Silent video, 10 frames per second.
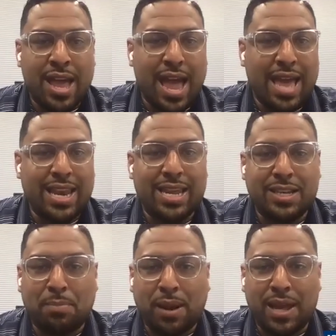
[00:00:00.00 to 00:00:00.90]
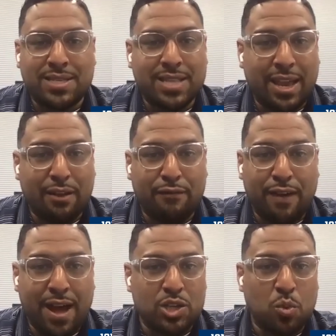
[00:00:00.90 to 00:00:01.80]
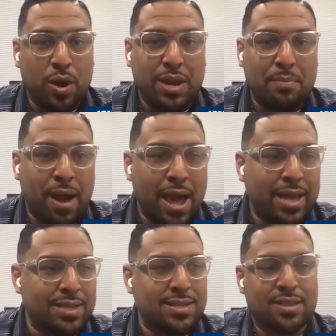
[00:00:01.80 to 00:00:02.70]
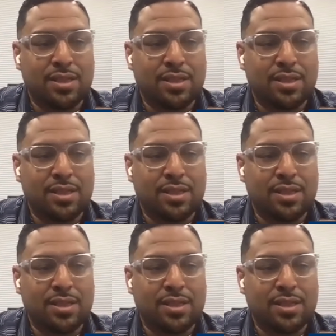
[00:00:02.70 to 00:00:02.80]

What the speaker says: any place they can find 20 bikes,